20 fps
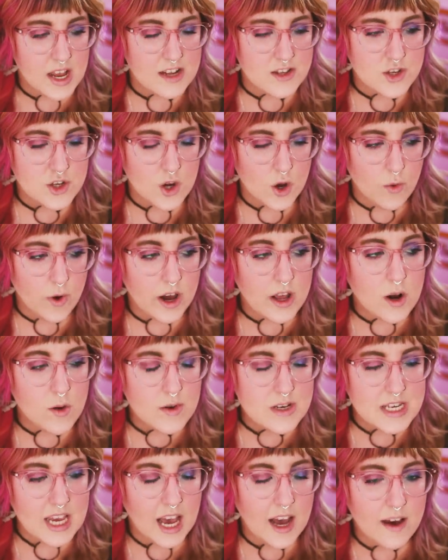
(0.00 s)
And so I'd
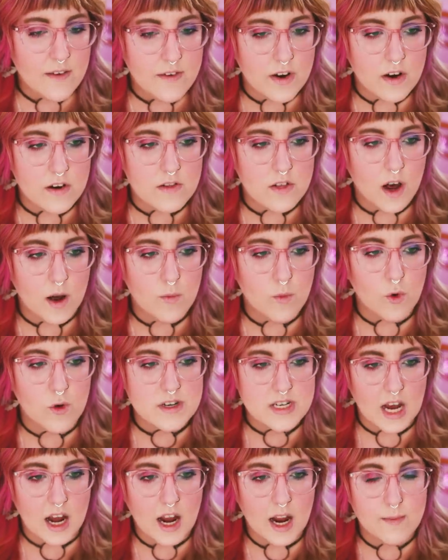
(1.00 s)
always have a lot more
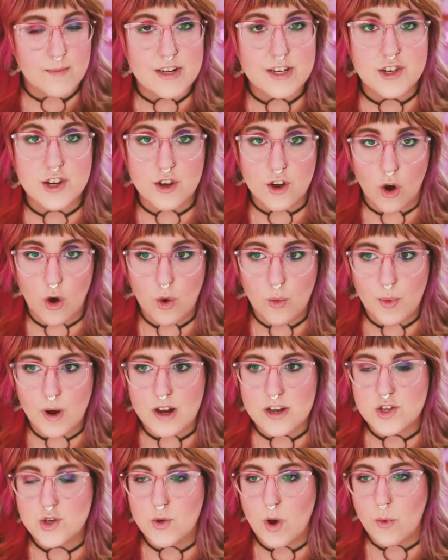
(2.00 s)
time in
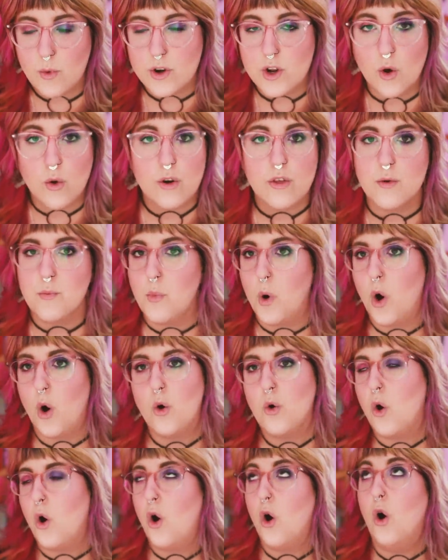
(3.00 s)
Tacoma. So I would go to the
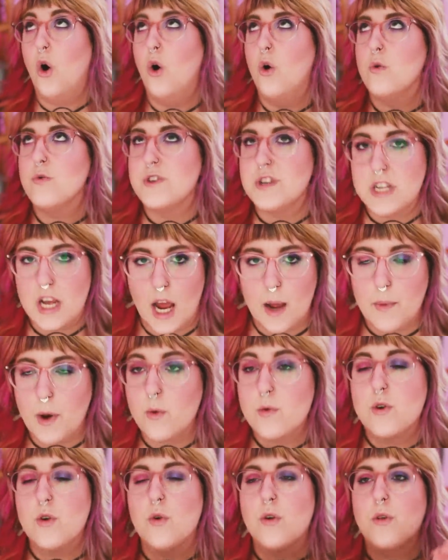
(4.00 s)
mall all the time. I
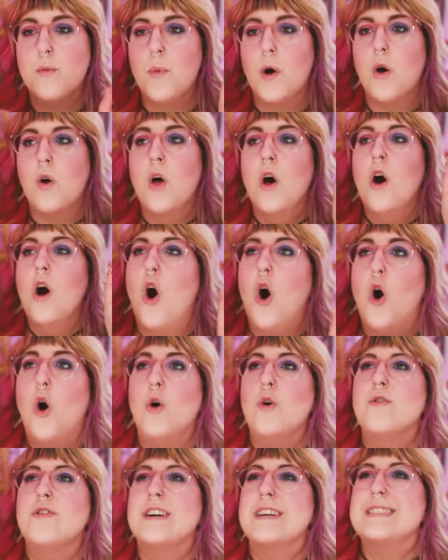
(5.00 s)
would go to the mall
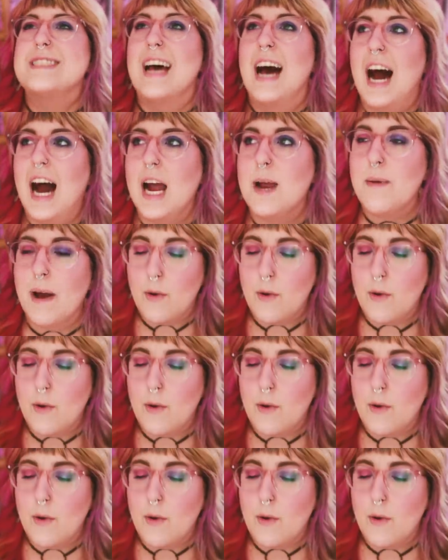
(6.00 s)
all the time.